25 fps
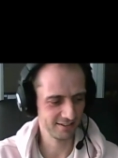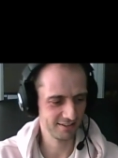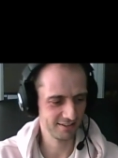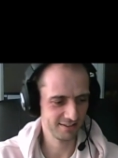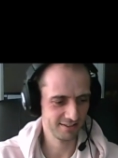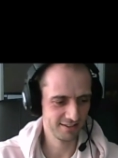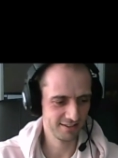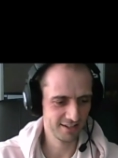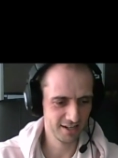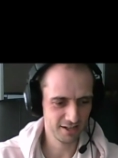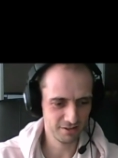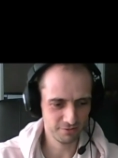
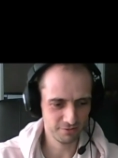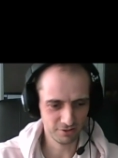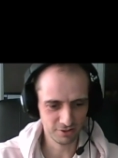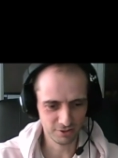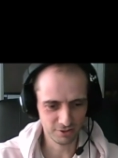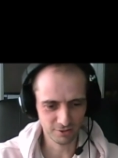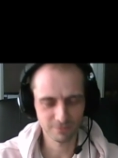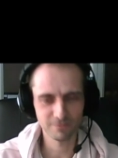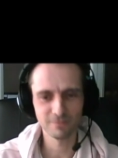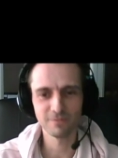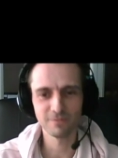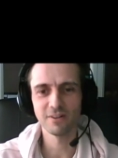Okay.
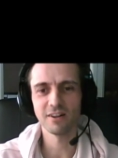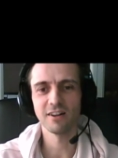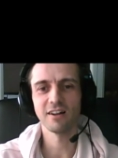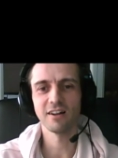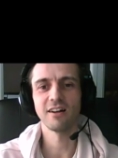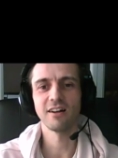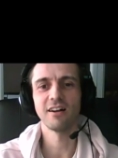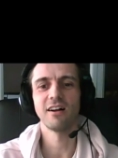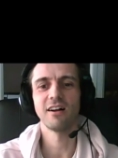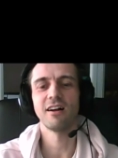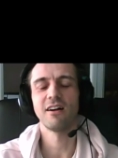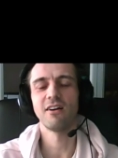Yeah.
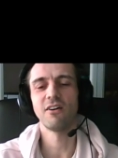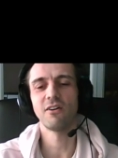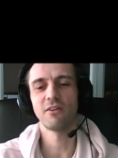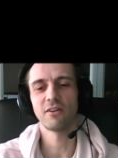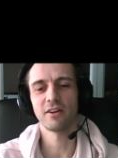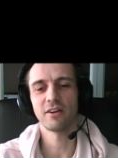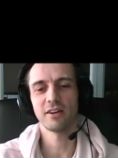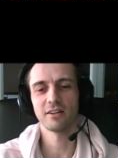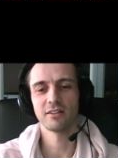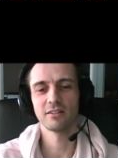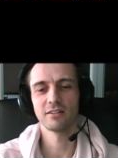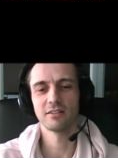Now I
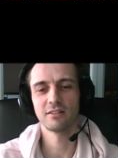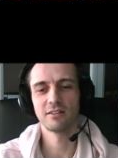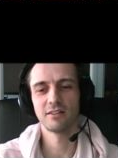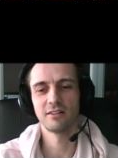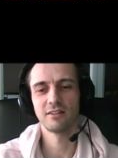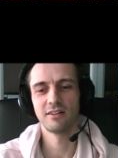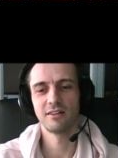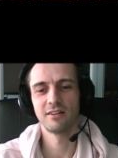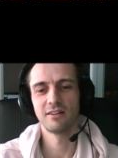got it.